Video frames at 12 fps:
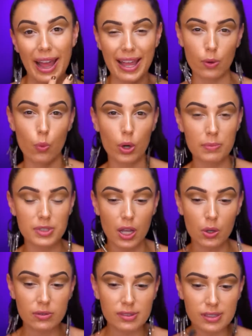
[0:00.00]
and warm
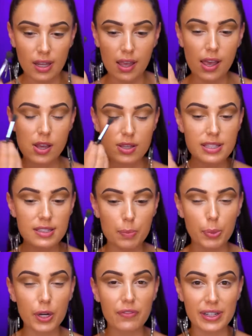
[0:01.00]
tones. This is the
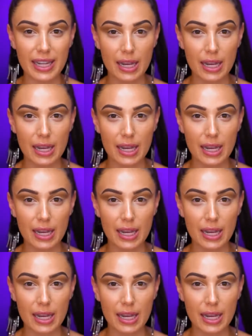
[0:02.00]
perfect